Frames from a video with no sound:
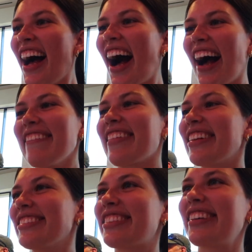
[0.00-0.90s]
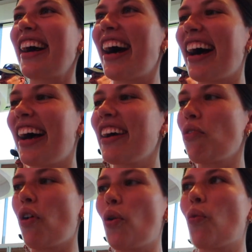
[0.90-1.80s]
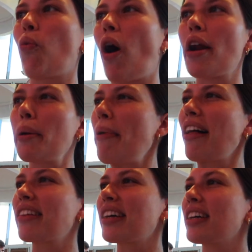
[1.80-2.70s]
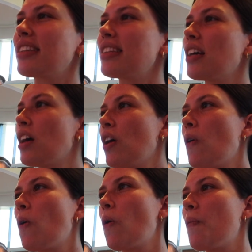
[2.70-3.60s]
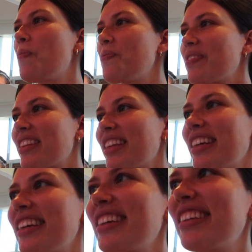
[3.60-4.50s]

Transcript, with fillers: I'm gonna try watermelon. I need something else. Give me some more